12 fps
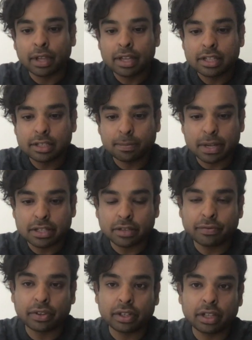
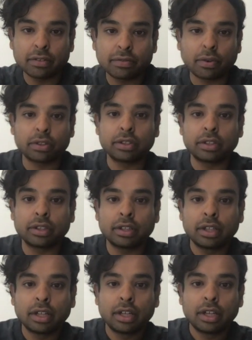specifically for the
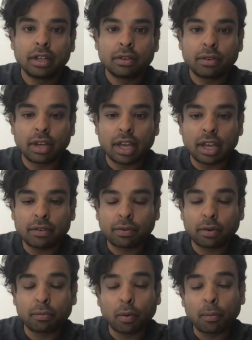a
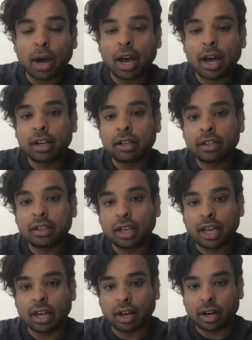for mobile
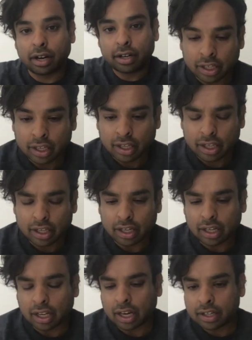A R.
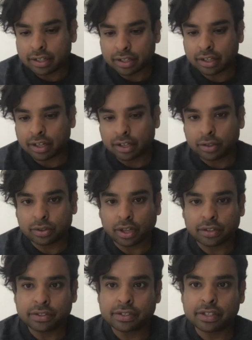In late uh,
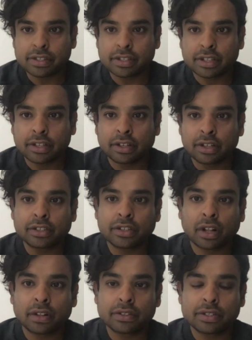twenty sixteen, early
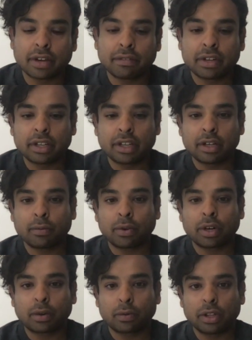twenty seventeen,
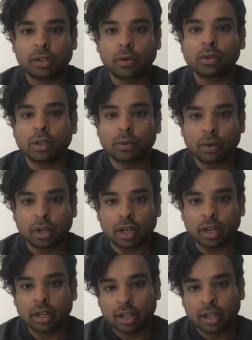worked with Coca-Cola